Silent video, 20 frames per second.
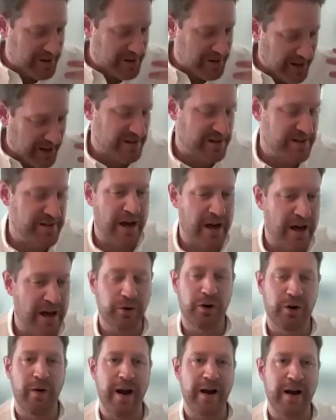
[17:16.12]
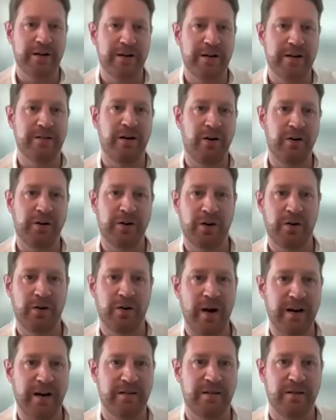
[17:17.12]
things that sound correct that aren't
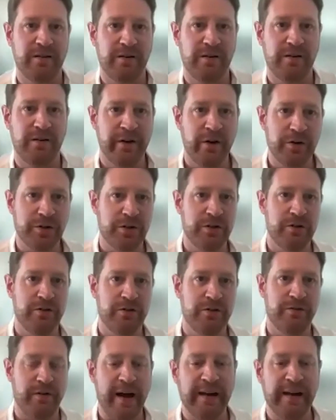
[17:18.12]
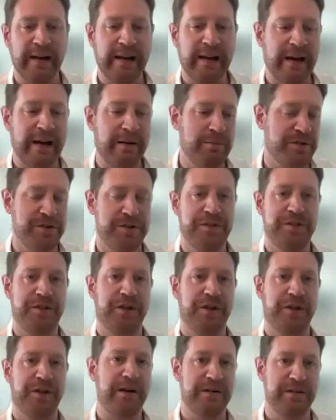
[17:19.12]
correct. The notion of LLMs as
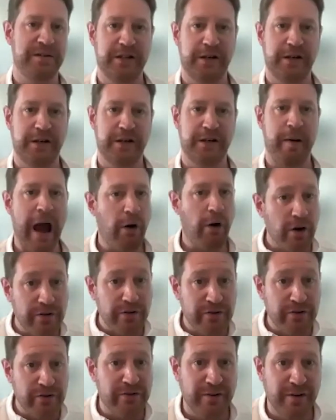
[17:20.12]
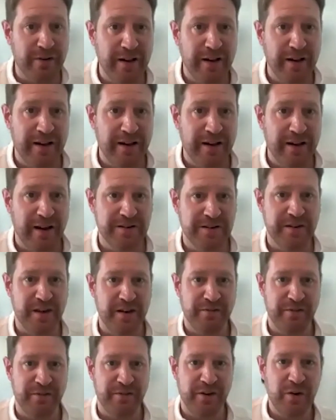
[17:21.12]
stochastic parrots, as
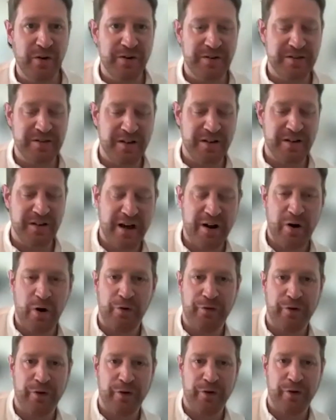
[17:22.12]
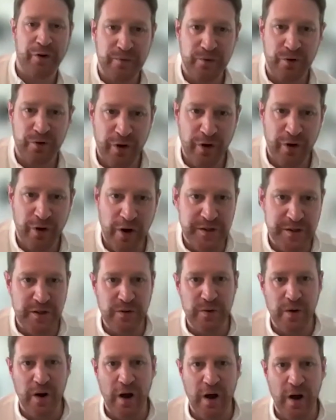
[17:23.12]
they're often referred
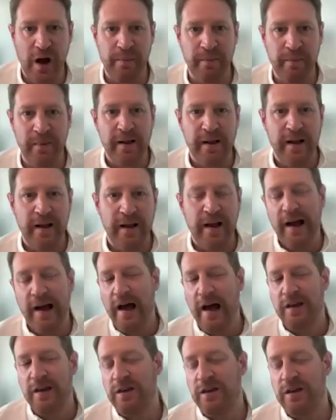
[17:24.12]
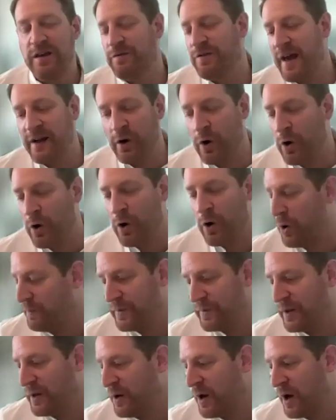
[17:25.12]
to. You've then got,
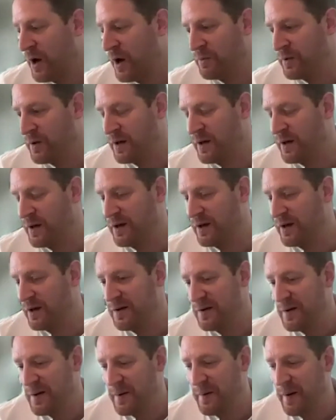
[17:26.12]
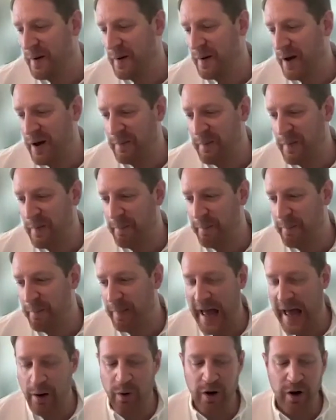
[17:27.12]
you know, the
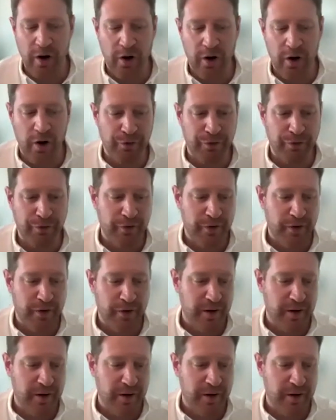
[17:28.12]
power of